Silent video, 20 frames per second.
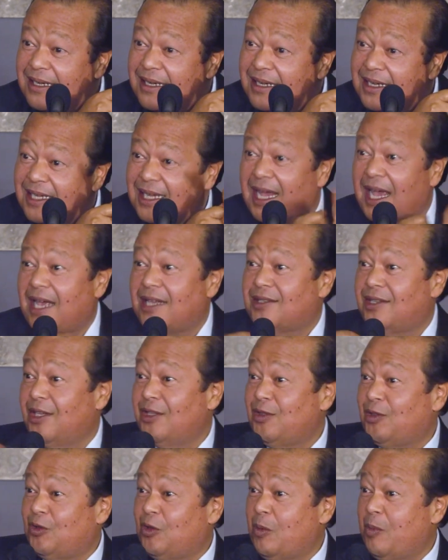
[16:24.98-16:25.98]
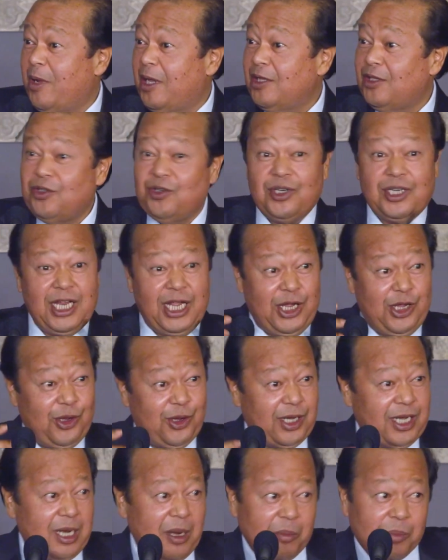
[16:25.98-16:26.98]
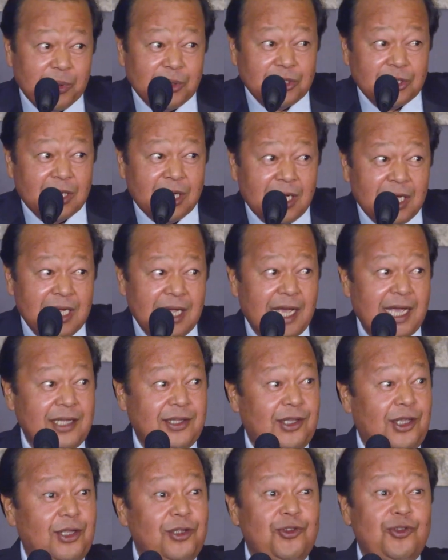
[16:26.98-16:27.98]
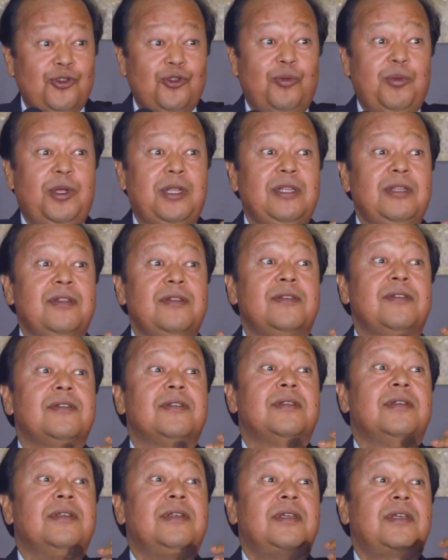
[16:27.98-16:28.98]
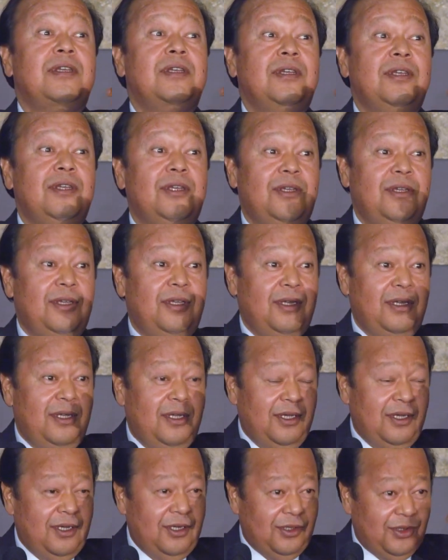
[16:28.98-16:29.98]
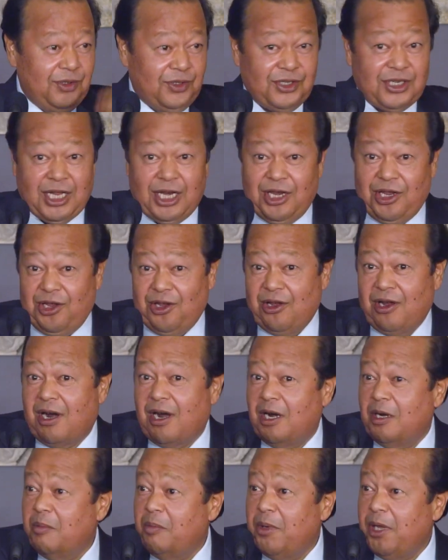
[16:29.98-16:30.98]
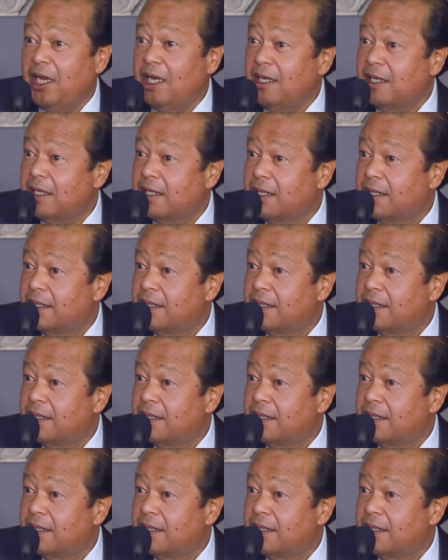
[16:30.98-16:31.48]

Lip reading: He has instruments to take your temperature. He has instruments to study your heartbeat.